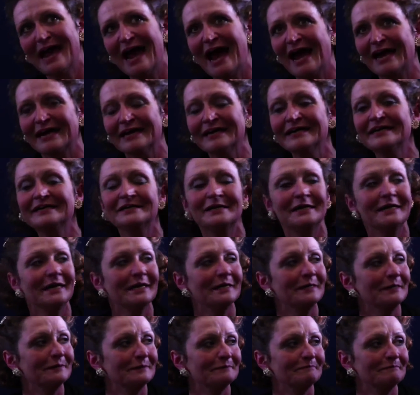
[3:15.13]
I
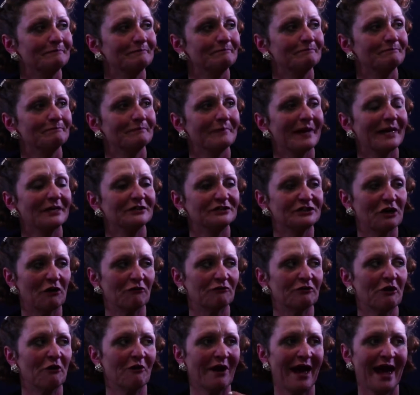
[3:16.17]

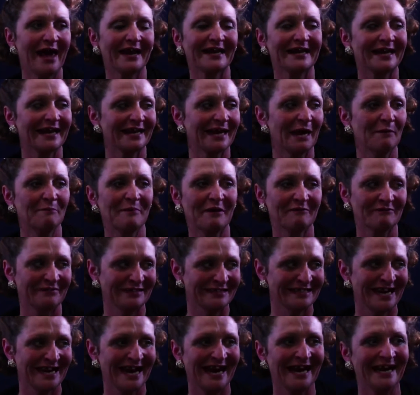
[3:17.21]
don't know how to get up
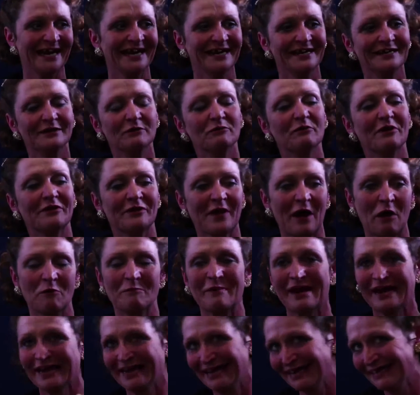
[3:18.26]
every day without
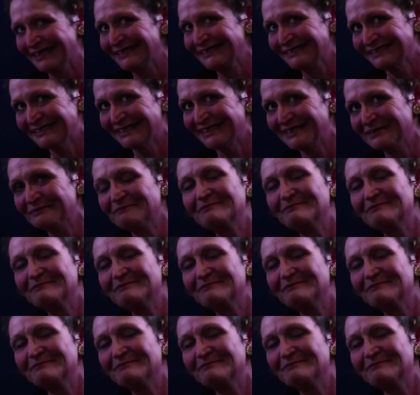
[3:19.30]
my kids,